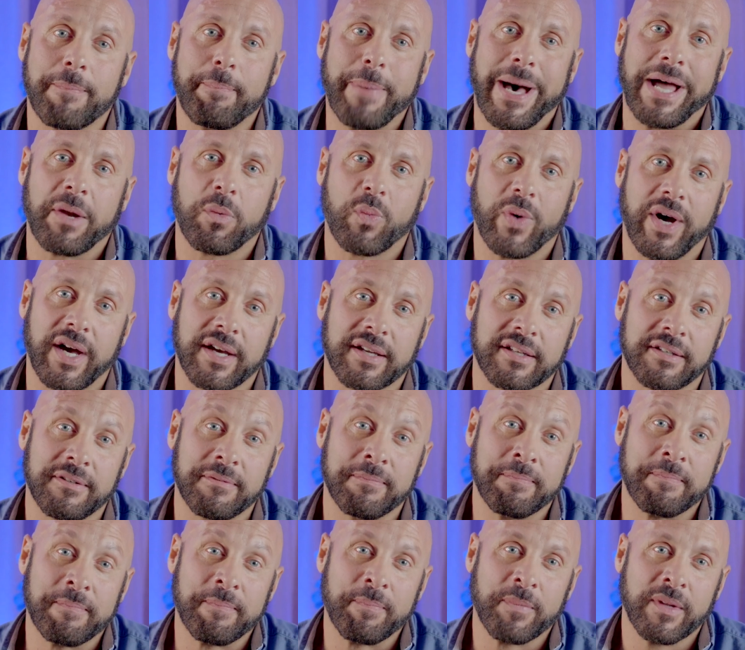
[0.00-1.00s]
the
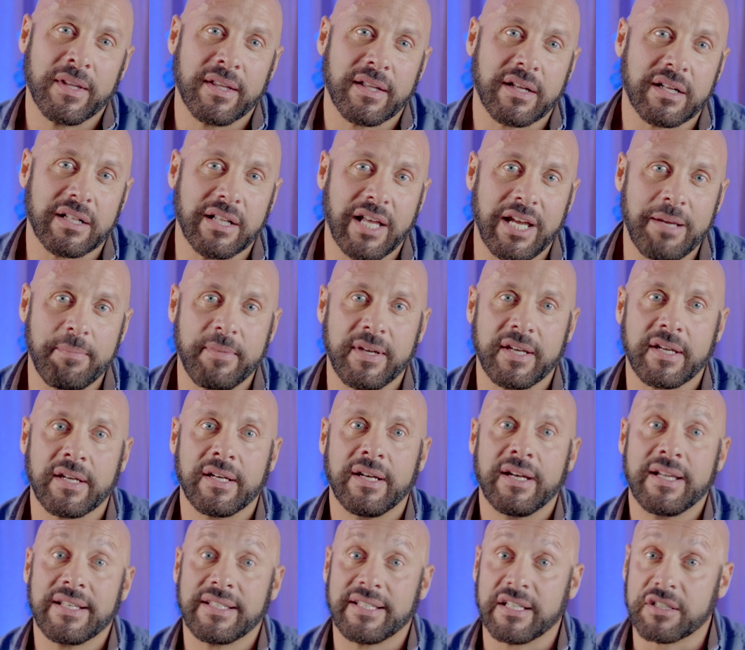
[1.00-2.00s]
bandwagon,
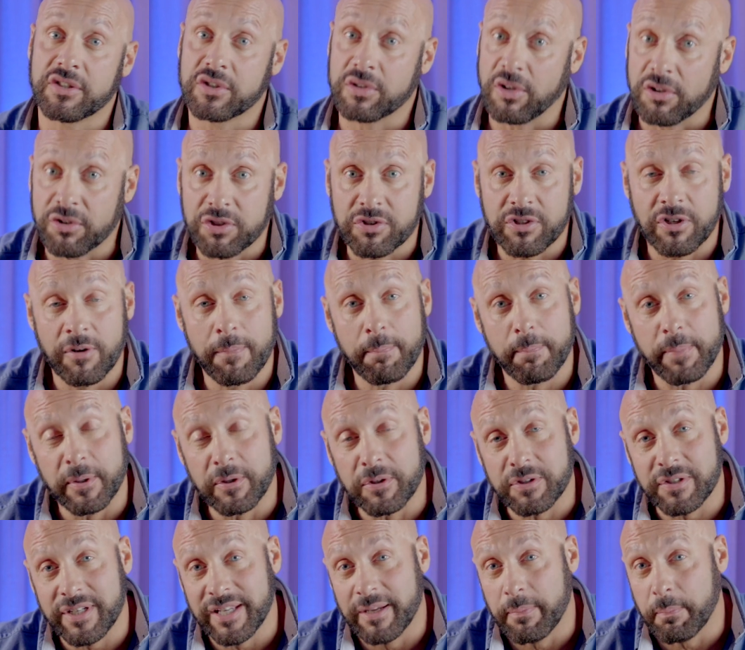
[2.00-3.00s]
claiming testosterone
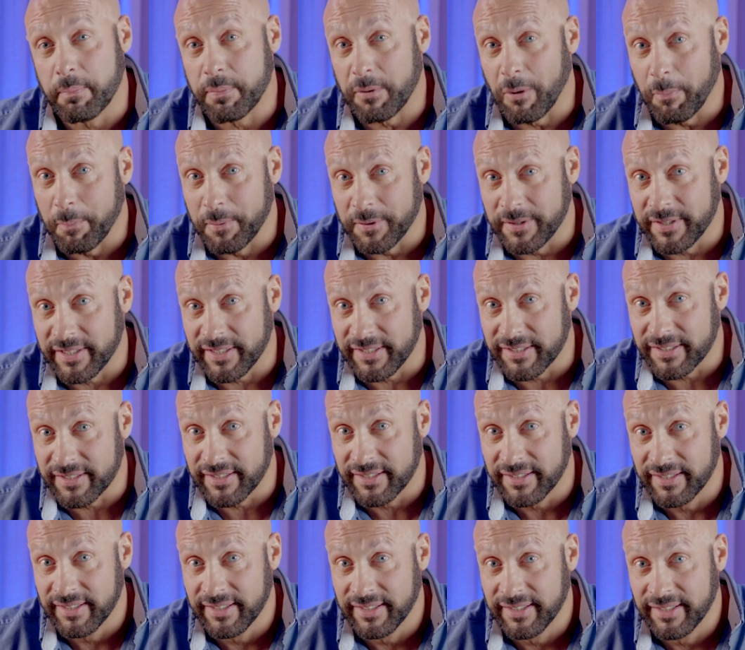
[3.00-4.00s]
boosting properties.